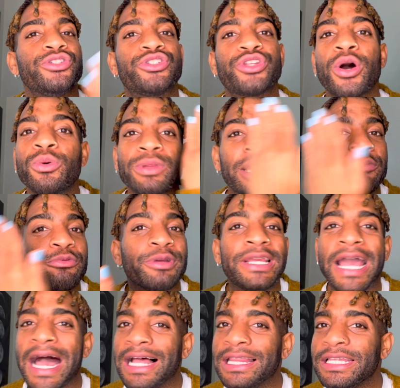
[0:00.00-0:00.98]
Don't let
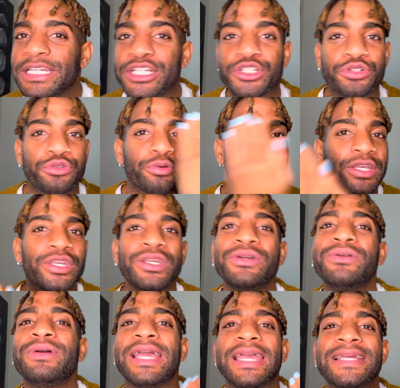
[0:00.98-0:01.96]
reality trick
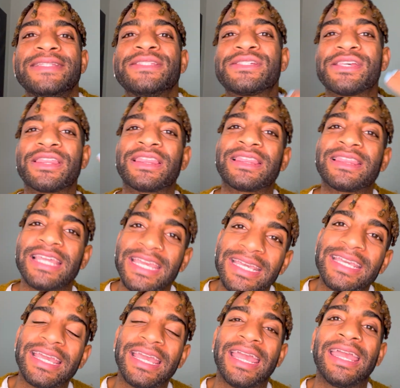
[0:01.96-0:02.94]
you into
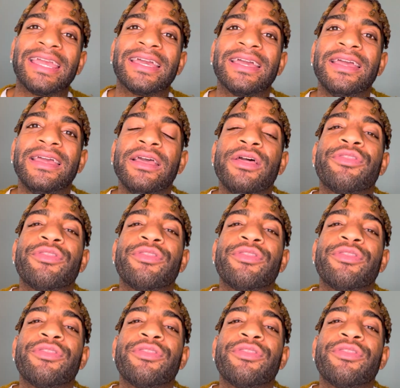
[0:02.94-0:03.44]
thinking